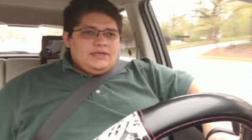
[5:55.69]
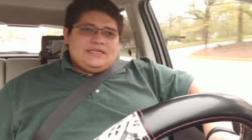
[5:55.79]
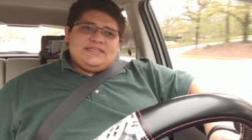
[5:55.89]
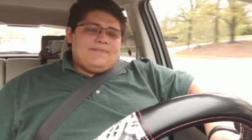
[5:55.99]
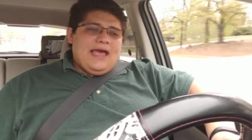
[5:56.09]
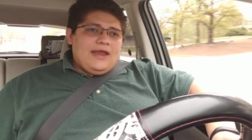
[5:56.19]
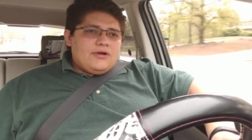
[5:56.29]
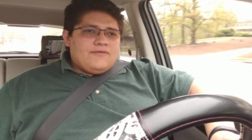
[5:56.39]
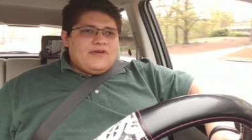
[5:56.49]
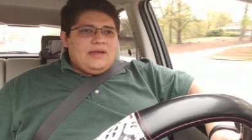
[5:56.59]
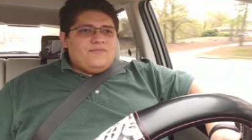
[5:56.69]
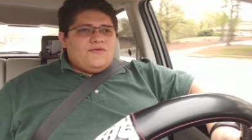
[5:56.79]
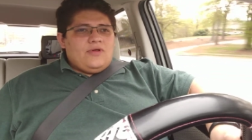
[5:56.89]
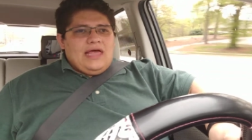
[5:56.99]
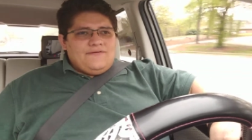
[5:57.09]
Doesn't matter if I'm
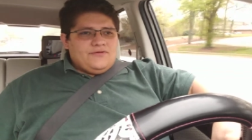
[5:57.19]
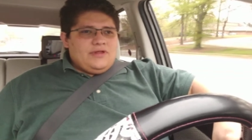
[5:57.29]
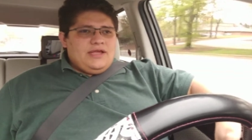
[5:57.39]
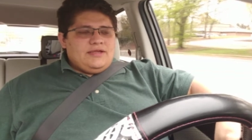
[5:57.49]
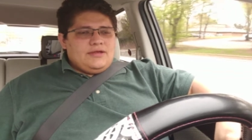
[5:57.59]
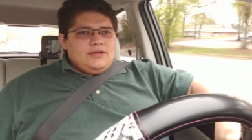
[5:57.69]
full after like